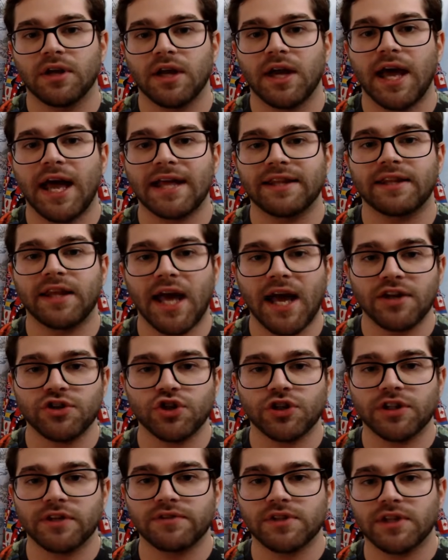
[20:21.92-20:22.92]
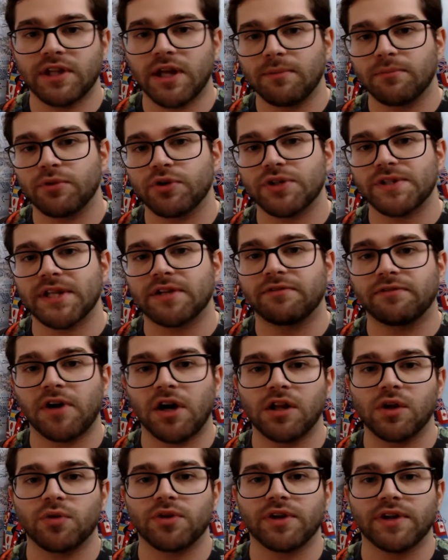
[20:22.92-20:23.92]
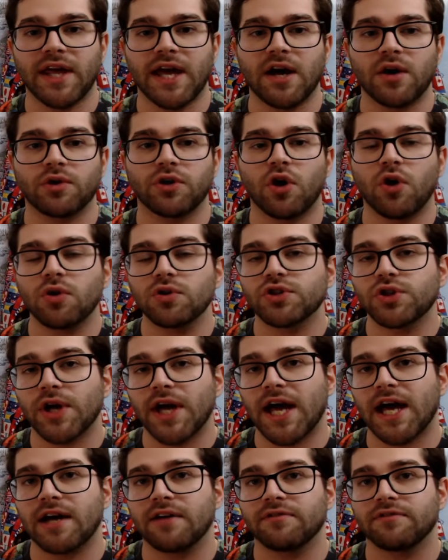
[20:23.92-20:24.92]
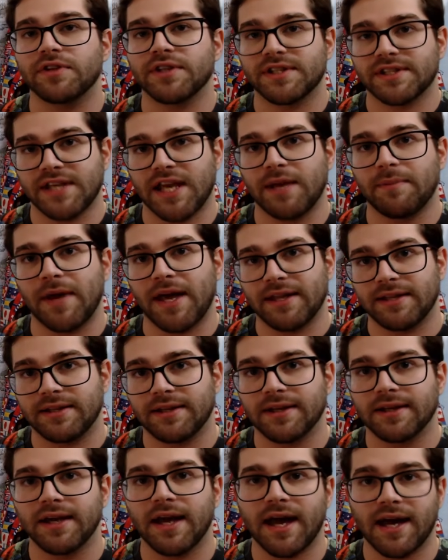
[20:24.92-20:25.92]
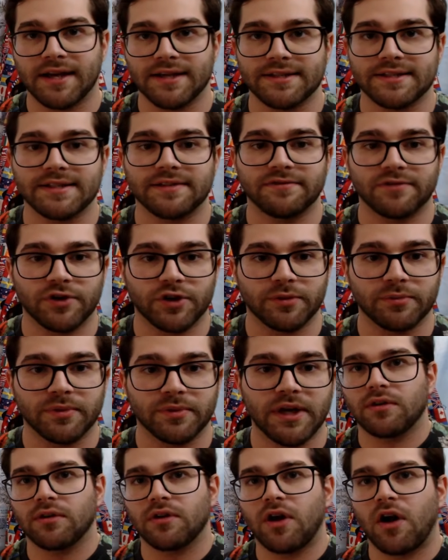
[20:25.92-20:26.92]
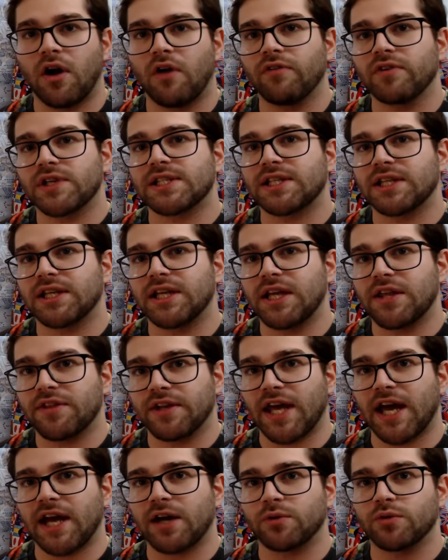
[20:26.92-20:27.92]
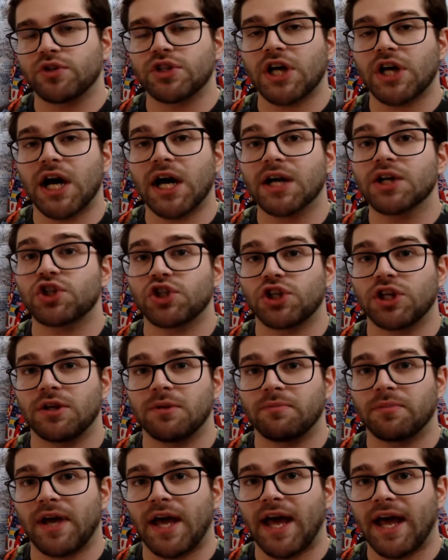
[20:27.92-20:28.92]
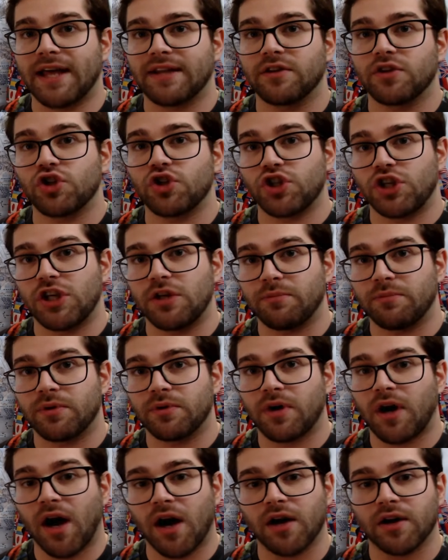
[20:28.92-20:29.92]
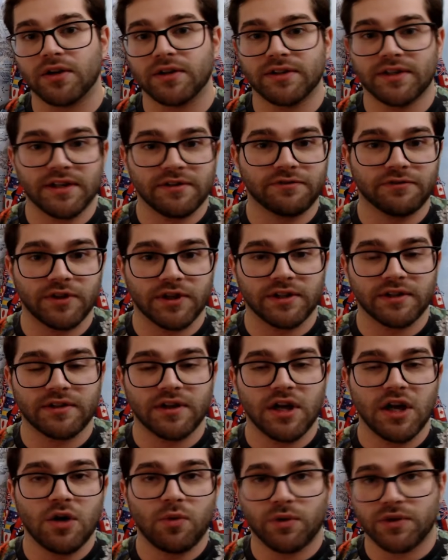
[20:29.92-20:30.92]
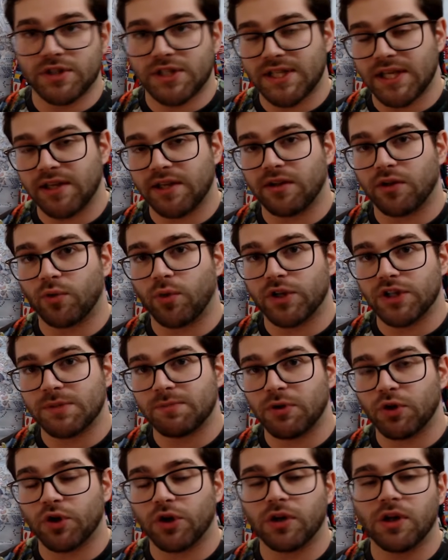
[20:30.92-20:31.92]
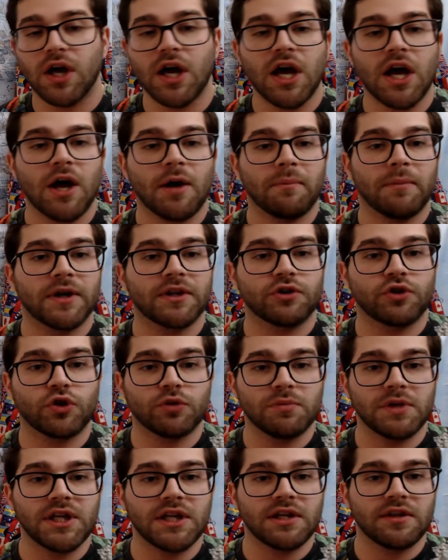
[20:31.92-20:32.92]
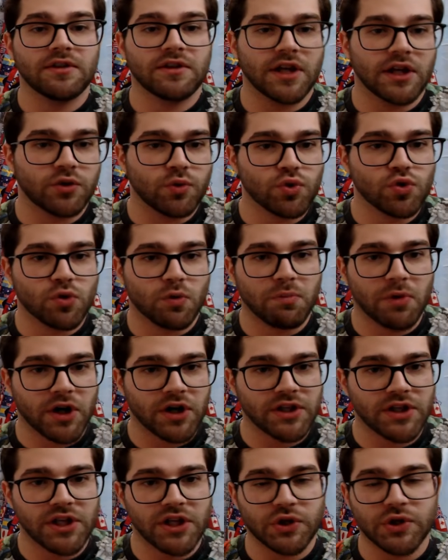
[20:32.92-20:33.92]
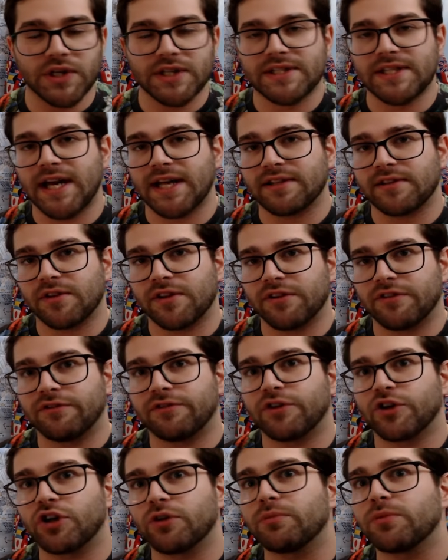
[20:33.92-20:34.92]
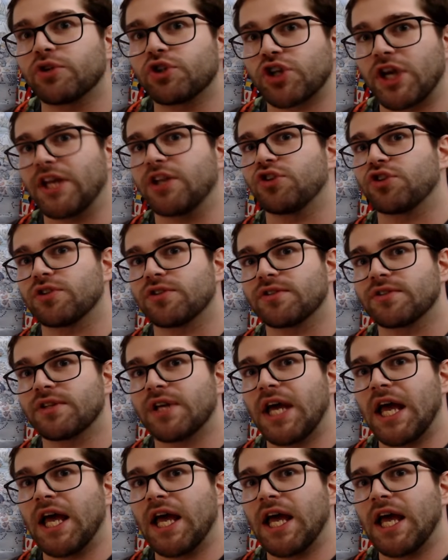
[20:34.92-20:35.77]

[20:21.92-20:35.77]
And the adjectives and numbers that follow the noun also have the same ending as the verb. Obviously, the nouns a sheep and sheep are different, one's singular, one's plural, but to me, the unusual part here is that the verb changes.